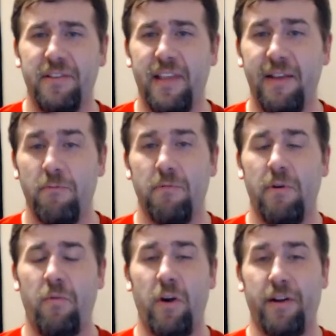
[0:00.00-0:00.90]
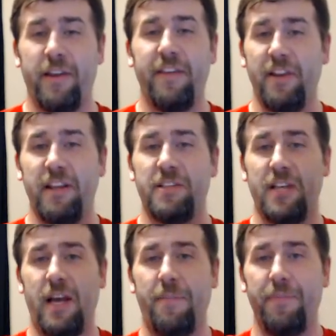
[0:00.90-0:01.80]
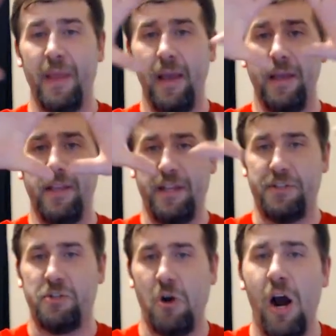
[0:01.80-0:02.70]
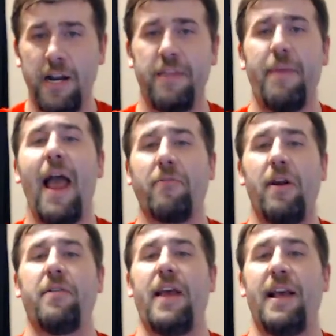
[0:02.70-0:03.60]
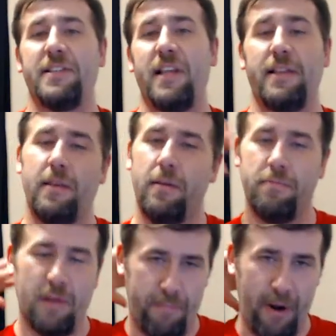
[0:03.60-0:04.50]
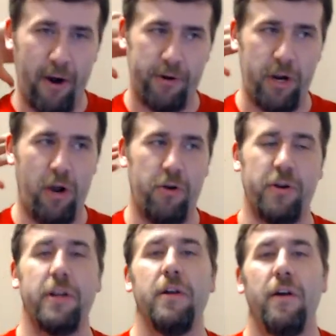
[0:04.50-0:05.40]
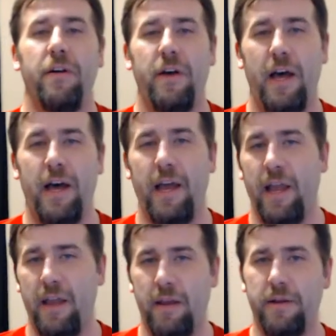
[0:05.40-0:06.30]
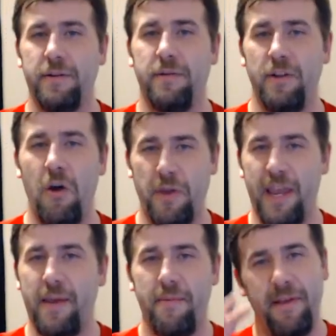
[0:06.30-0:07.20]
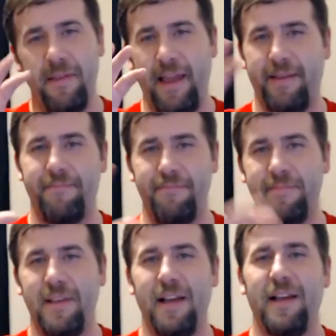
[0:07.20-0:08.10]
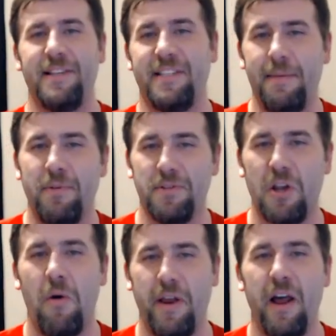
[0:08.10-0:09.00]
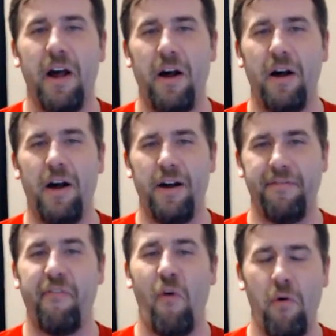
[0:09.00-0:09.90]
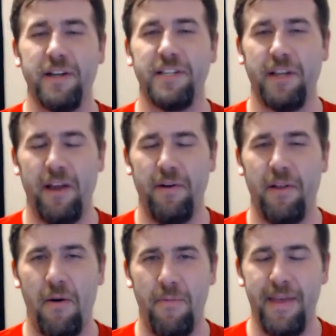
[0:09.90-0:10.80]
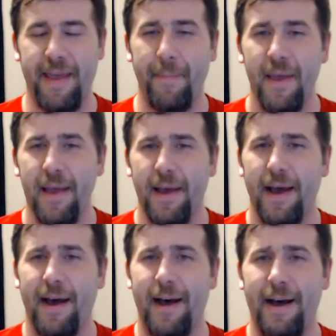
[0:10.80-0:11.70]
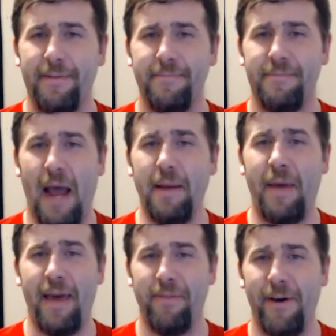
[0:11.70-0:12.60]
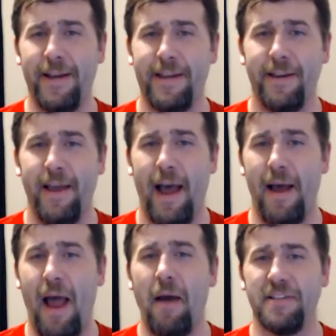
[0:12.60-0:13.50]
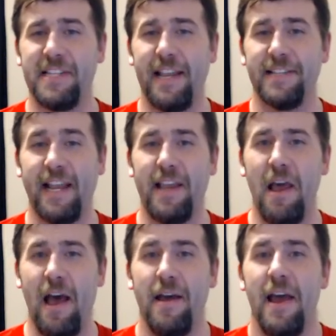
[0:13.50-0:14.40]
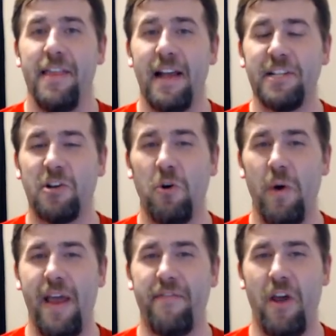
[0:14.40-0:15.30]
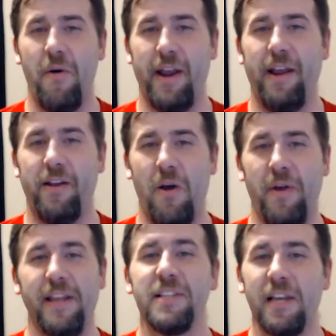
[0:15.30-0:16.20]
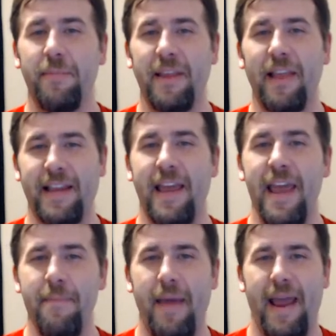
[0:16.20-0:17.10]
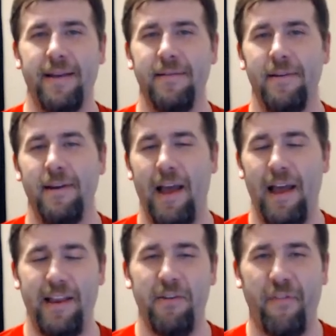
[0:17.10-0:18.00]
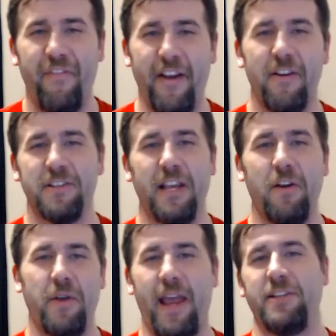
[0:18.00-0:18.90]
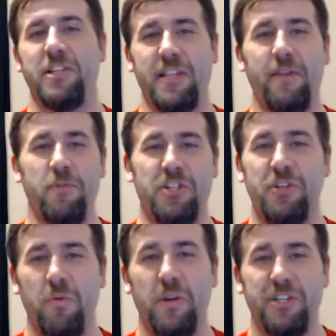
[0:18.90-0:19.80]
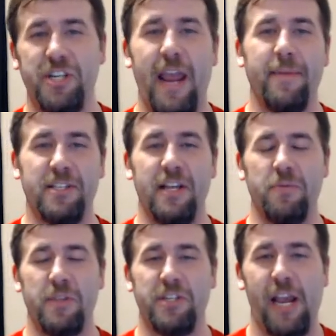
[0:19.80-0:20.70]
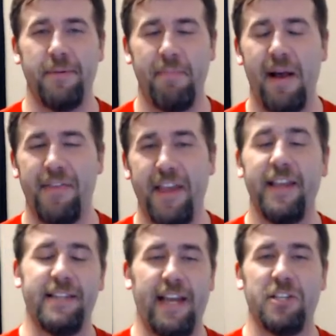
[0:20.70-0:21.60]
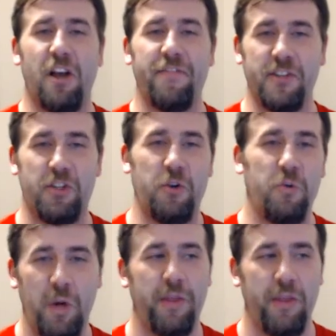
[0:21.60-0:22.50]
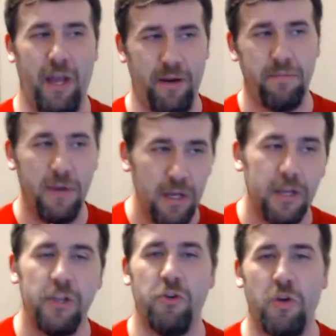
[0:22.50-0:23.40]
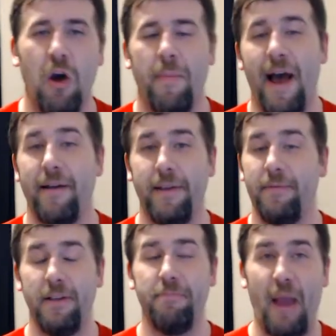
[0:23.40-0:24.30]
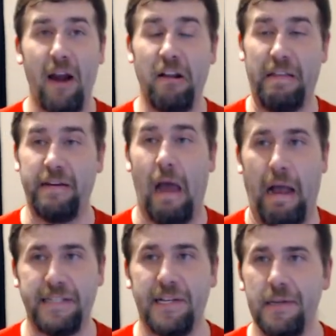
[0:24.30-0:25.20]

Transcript: thing, where even his Tron in the background has like the barcode and Low Ki like symbols going on for it to go along with it. Not a bad look. I was thinking, it's like, huh, that's a cool way of going. He's gonna be like a hitman. And you would figure it's like, okay, just like what Sheamus does with the James Bond thing, he takes off the suit and then you go about it. Apparently not.